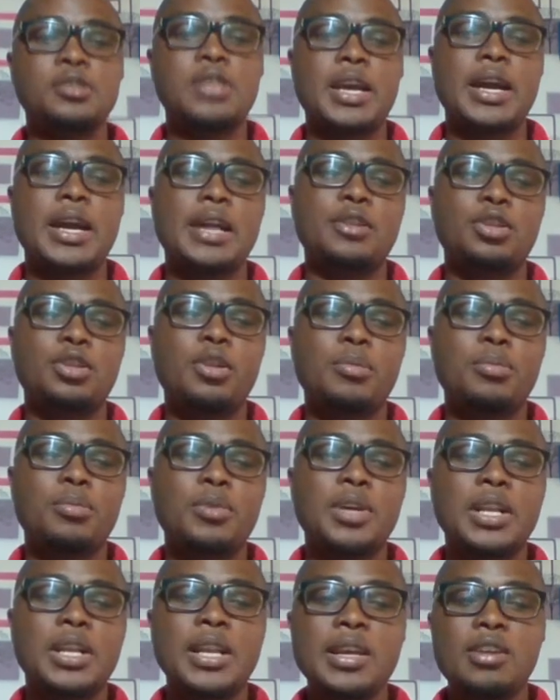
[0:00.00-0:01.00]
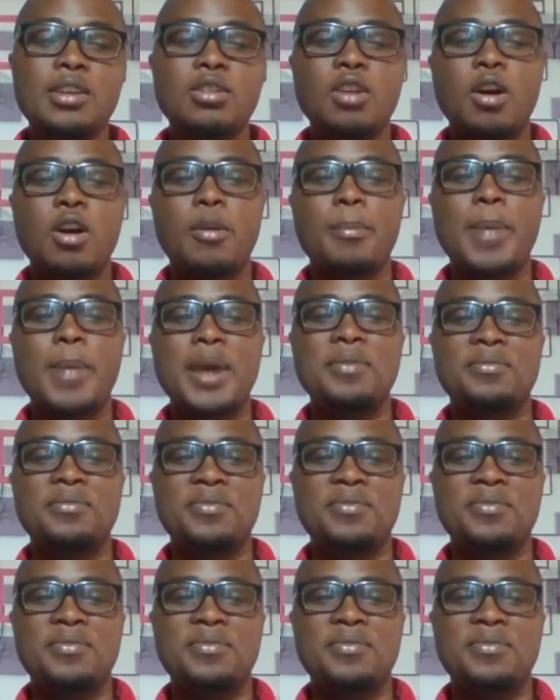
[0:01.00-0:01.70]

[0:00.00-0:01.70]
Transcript: So I can double click on my